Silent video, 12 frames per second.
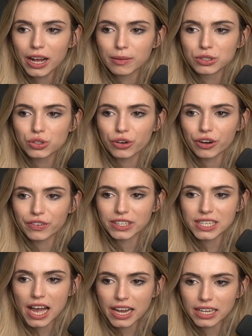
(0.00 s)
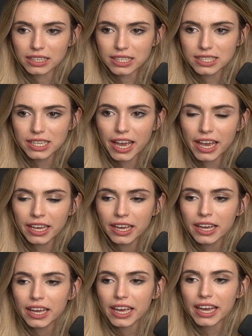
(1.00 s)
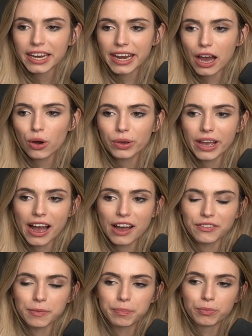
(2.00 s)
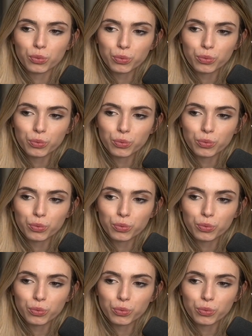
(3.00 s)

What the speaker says: I'm sort of attacking this king, and now we have it.